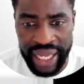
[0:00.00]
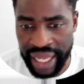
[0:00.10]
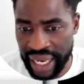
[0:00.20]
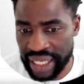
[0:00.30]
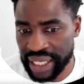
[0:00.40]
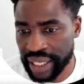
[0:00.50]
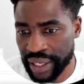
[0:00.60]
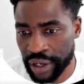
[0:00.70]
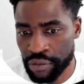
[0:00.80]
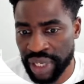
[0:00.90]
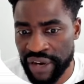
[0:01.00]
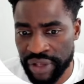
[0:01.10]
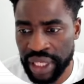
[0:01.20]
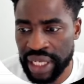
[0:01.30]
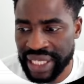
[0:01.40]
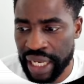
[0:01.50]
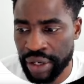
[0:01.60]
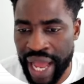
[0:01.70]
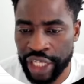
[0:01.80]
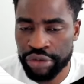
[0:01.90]
And uh, when everything is kind
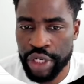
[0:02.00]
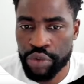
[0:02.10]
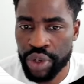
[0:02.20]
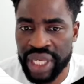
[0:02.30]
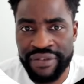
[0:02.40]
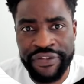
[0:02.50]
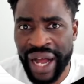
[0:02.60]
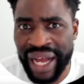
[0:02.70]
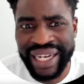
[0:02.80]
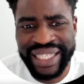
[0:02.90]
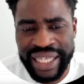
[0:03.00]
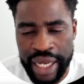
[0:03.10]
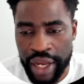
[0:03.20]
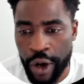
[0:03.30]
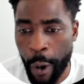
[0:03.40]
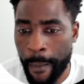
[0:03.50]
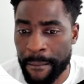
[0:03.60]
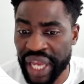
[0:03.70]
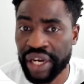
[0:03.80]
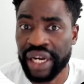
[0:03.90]
of actually working fine or
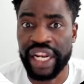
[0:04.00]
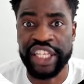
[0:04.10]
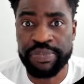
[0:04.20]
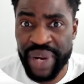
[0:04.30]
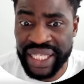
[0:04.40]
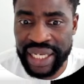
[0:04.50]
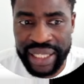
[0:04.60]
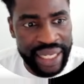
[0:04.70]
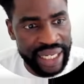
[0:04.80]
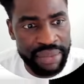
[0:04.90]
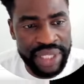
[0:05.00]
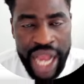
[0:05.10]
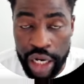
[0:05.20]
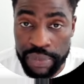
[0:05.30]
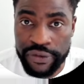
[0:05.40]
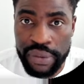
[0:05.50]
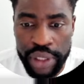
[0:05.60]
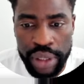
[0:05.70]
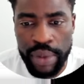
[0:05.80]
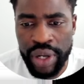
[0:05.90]
better than expected, like AMC
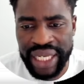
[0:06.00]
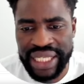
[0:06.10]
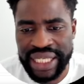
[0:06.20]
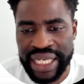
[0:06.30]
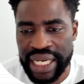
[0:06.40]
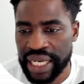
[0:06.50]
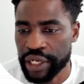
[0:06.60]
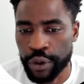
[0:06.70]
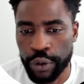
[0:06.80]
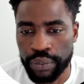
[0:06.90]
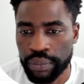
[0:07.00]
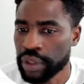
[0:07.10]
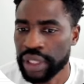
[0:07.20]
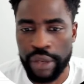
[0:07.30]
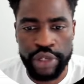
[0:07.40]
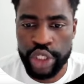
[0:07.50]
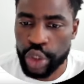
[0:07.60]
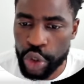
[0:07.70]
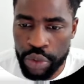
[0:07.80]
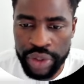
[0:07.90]
outperforming the markets, you know, there is
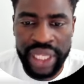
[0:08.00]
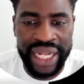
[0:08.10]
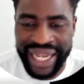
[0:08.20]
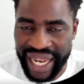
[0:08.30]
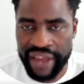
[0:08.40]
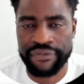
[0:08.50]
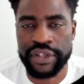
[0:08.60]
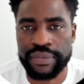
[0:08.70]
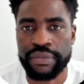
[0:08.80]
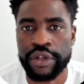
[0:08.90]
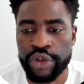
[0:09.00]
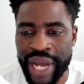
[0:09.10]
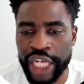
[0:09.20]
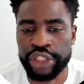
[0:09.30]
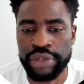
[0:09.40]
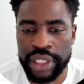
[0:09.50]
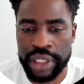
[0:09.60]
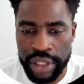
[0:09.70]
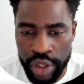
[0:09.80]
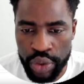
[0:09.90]
no one left to
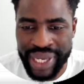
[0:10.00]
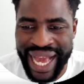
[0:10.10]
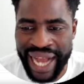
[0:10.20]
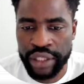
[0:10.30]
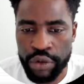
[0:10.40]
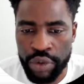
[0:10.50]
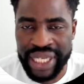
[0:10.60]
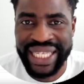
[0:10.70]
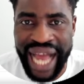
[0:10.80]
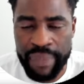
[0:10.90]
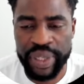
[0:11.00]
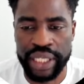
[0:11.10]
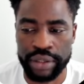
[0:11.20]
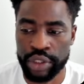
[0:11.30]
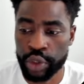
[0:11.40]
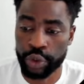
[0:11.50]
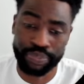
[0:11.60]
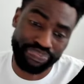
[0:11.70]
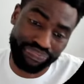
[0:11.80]
actually look at what is happening. So,